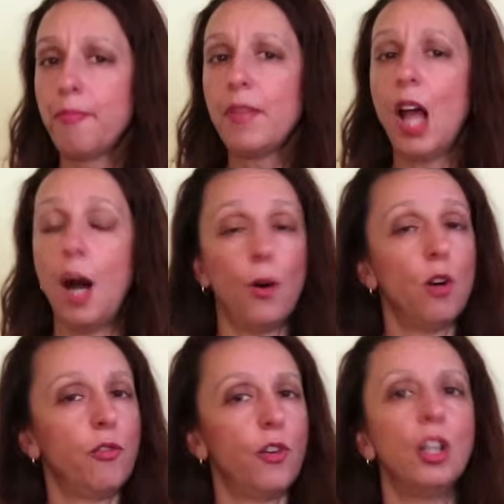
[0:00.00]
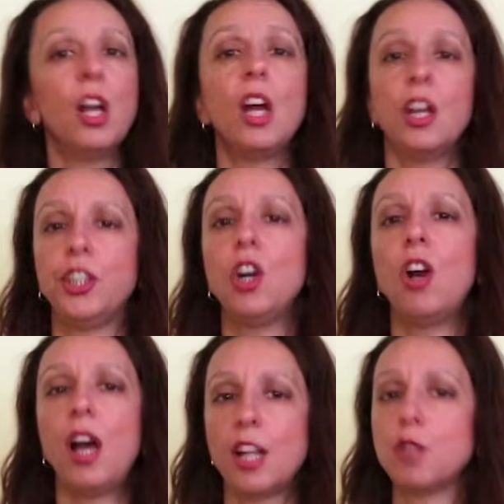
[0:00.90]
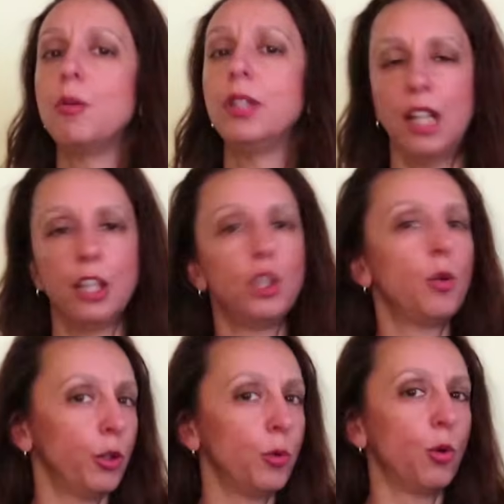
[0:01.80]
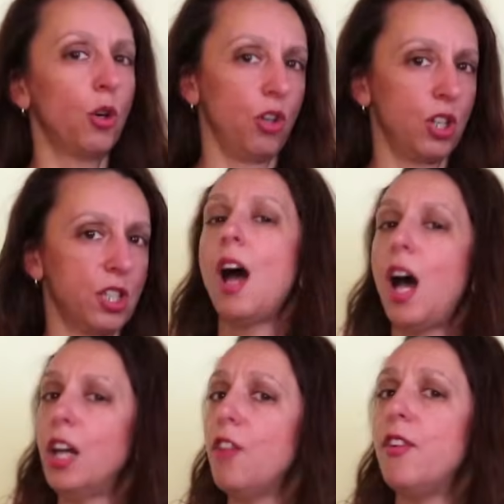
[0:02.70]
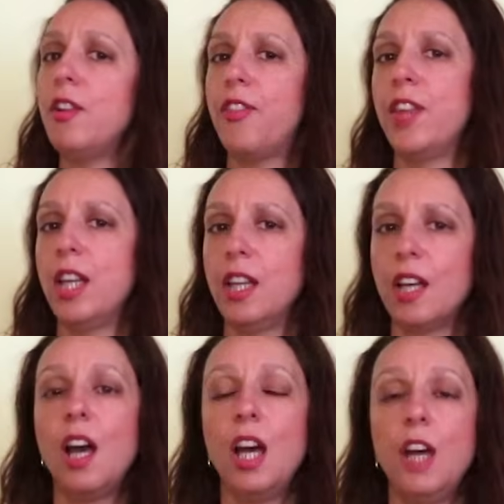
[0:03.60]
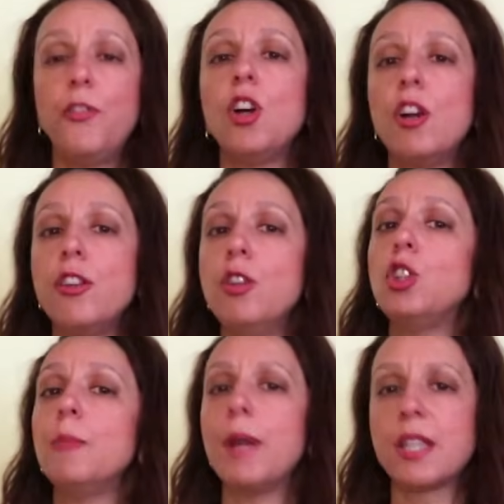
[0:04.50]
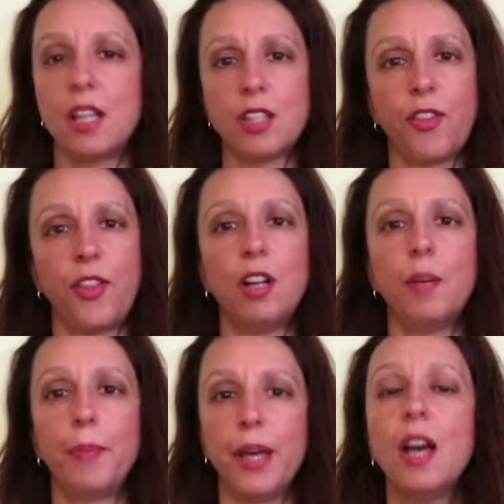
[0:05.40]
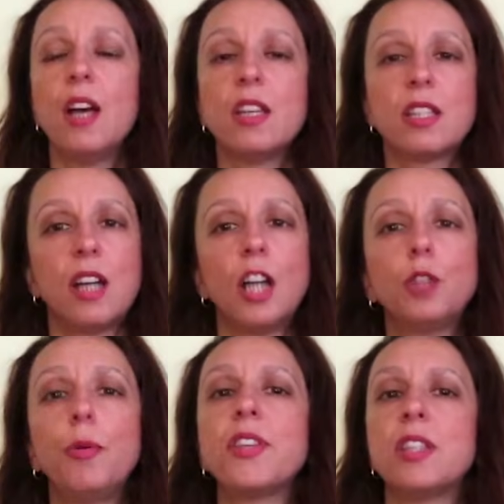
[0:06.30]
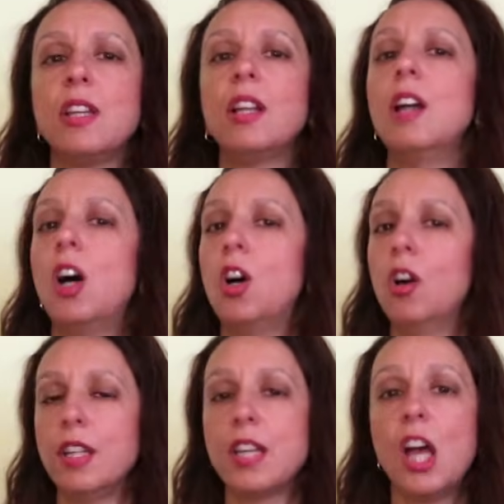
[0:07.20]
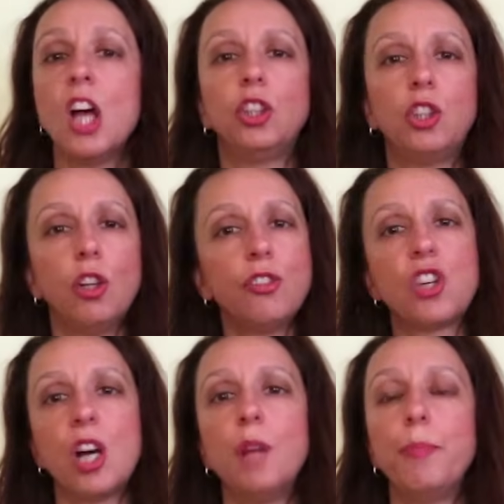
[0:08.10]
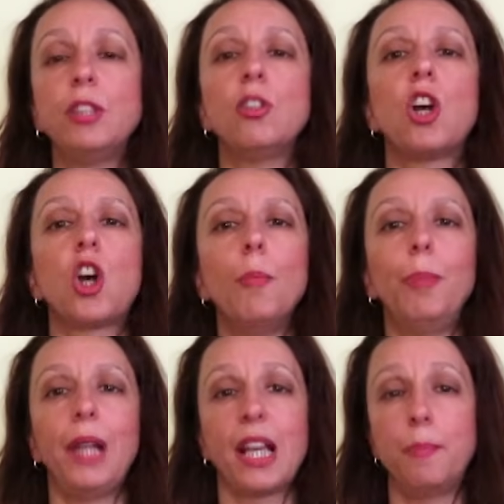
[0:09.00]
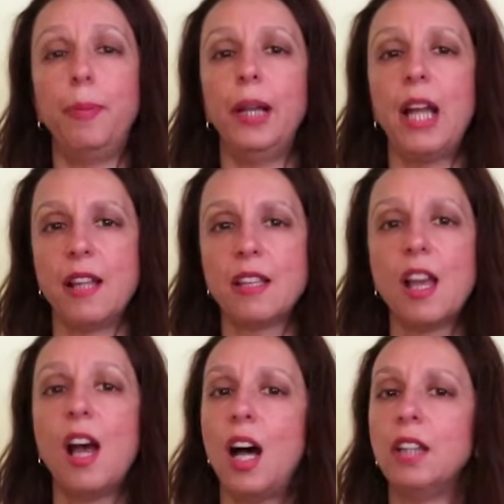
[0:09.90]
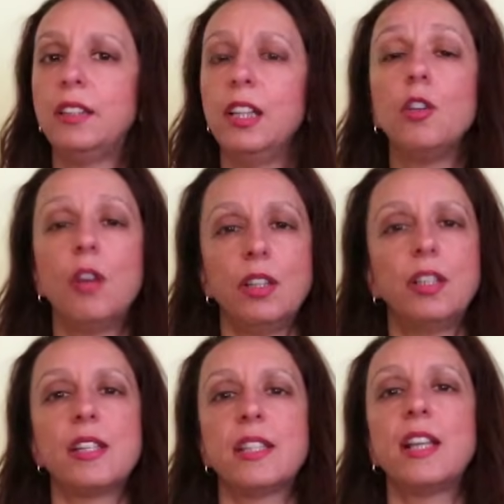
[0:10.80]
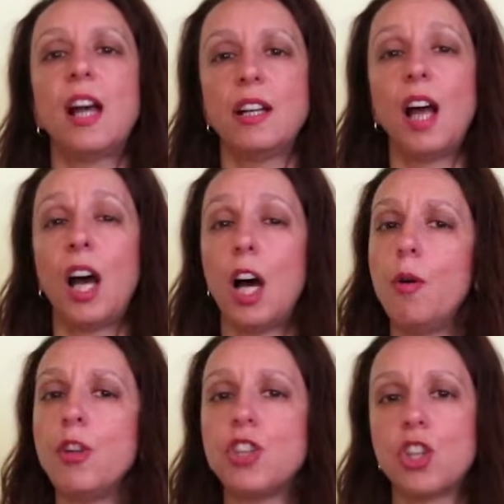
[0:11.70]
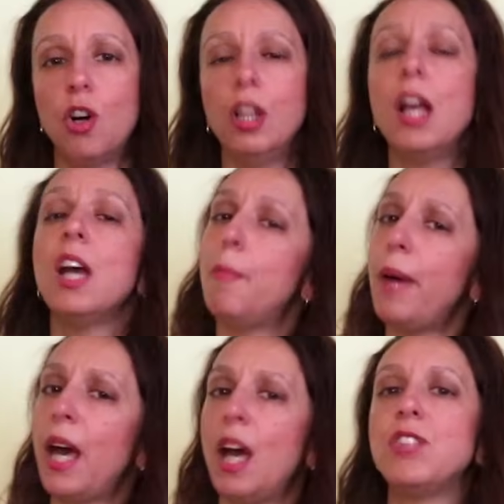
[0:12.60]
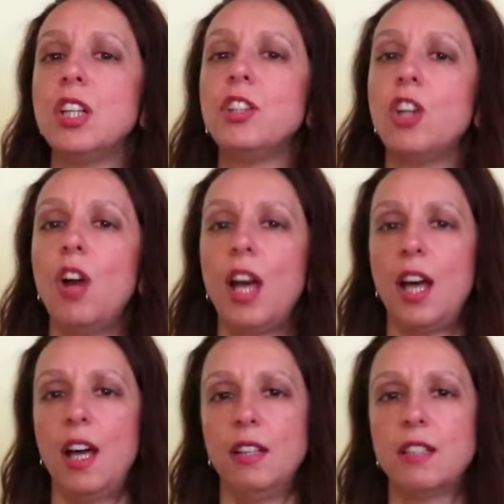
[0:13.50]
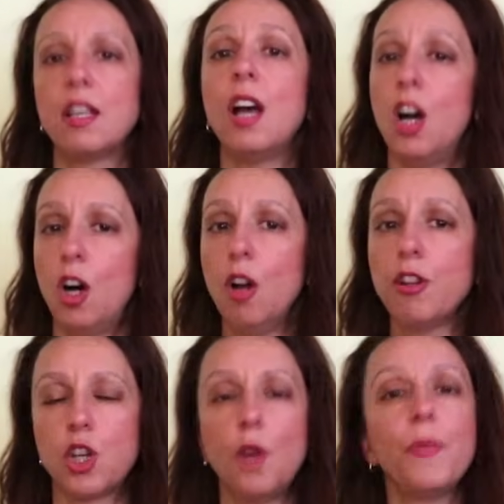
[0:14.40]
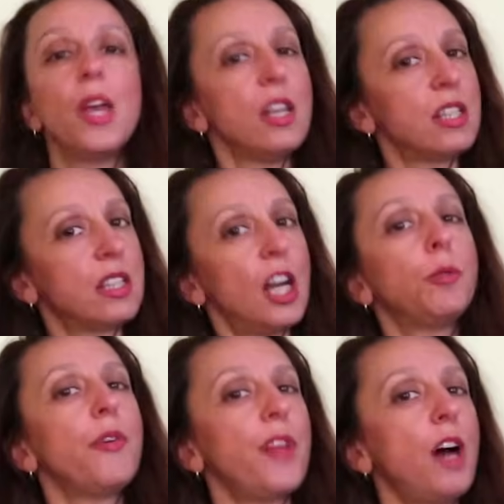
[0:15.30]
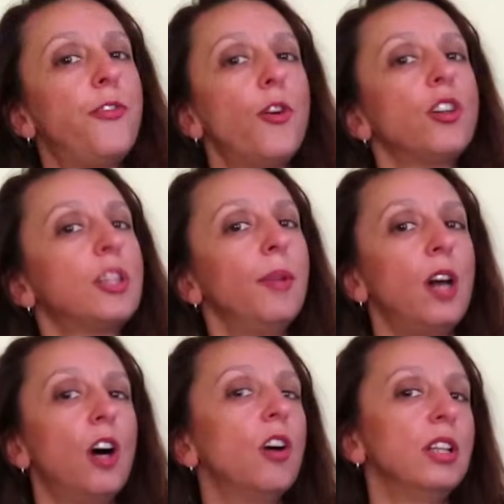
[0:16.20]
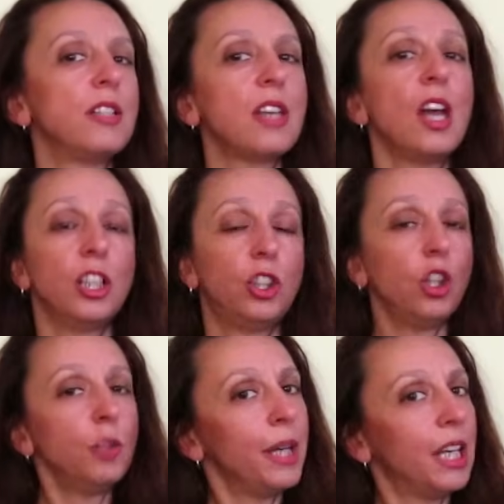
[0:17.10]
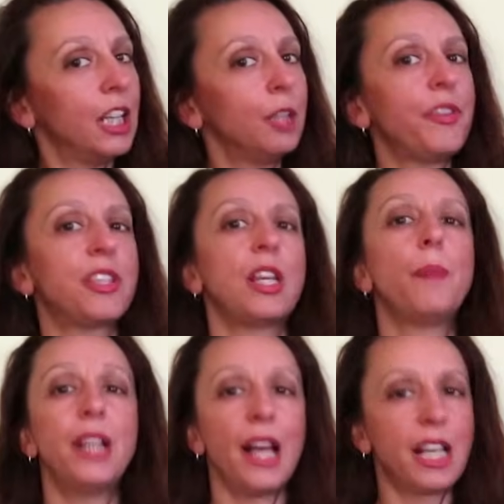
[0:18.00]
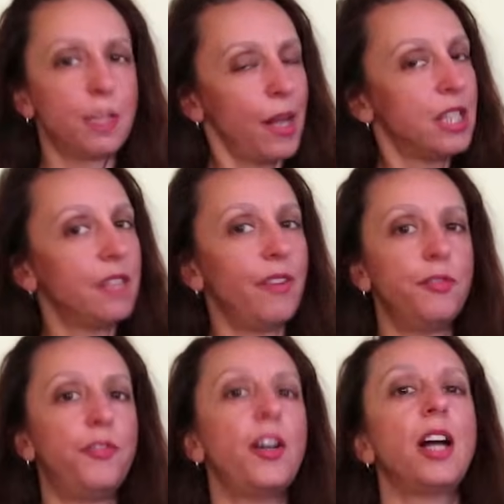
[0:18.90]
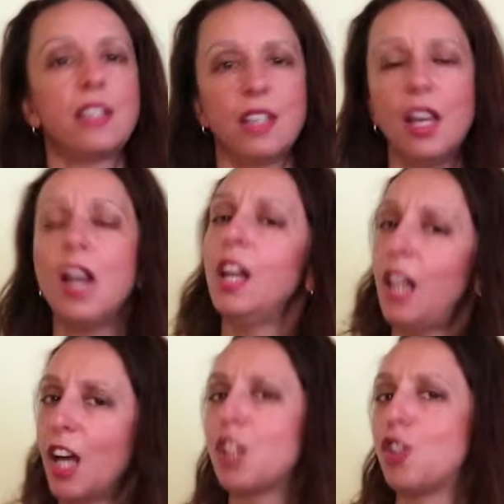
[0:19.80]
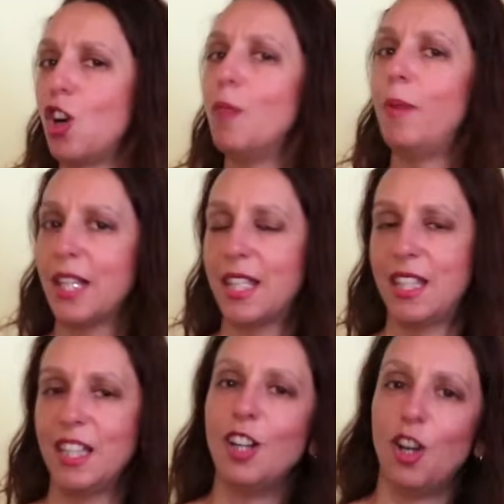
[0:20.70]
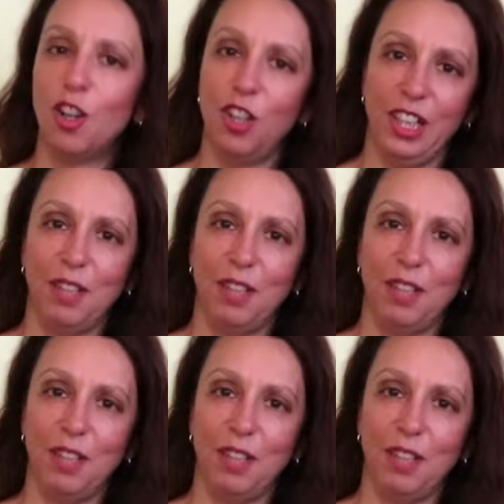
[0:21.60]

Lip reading: Above all, your hand will tell you what works. Another thing, if you're new to massage therapy, start with single oils. Don't jump into complex blends until you understand how each oil behaves in your hands. Also, start with affordable oils. Don't begin with something expensive and fancy like strawberry seed oil.